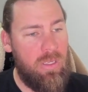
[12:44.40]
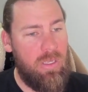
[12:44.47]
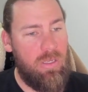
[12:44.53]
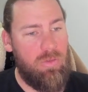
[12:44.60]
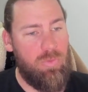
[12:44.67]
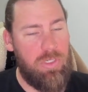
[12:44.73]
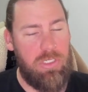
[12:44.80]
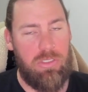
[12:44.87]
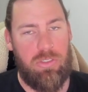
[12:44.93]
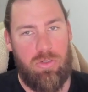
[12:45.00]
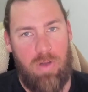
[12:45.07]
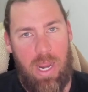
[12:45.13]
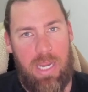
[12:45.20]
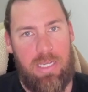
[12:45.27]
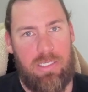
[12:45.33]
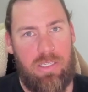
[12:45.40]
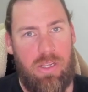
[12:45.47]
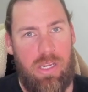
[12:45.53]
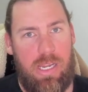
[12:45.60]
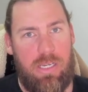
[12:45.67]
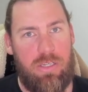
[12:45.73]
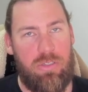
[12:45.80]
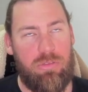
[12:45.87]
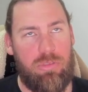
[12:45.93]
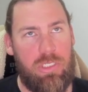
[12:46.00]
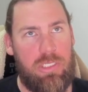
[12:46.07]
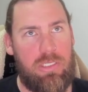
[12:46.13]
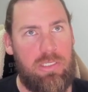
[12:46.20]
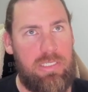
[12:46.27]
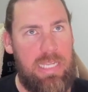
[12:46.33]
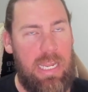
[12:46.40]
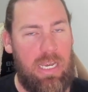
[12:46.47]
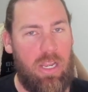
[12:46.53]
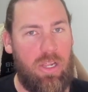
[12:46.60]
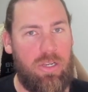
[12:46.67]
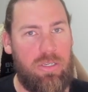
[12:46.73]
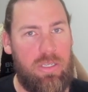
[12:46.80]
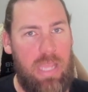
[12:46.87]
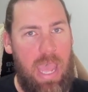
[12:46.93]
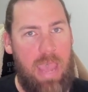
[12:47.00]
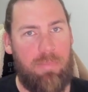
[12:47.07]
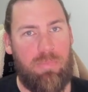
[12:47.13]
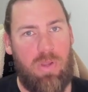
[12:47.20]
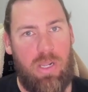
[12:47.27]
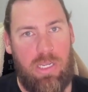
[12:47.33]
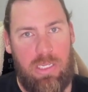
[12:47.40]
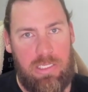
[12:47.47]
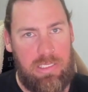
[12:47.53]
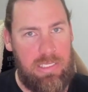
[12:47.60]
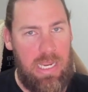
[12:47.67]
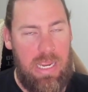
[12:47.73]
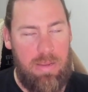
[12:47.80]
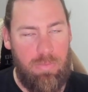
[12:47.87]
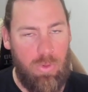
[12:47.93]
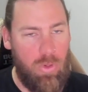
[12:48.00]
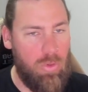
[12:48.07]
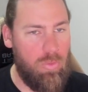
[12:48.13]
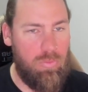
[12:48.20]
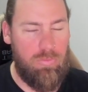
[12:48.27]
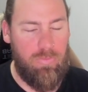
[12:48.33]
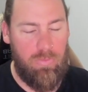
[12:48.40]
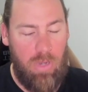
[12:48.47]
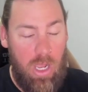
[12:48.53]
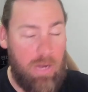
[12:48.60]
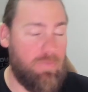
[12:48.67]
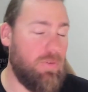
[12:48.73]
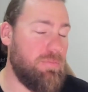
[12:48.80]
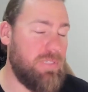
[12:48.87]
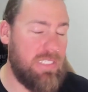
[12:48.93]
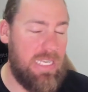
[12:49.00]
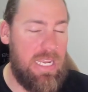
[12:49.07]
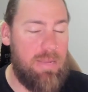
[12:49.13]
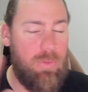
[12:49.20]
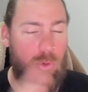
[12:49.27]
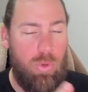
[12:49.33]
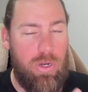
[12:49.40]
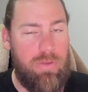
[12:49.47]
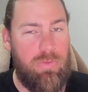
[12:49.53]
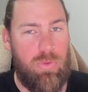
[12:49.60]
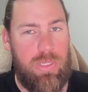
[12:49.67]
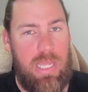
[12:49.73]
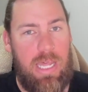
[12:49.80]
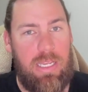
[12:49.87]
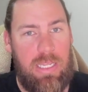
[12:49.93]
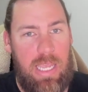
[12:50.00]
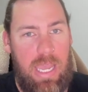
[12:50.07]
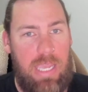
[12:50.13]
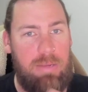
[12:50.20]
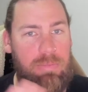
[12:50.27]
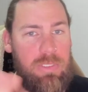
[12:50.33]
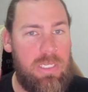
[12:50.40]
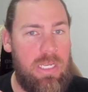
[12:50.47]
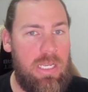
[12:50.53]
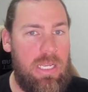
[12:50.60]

which is great. So then you'll just download the app like a Steam or like from Steam or whatever with other games,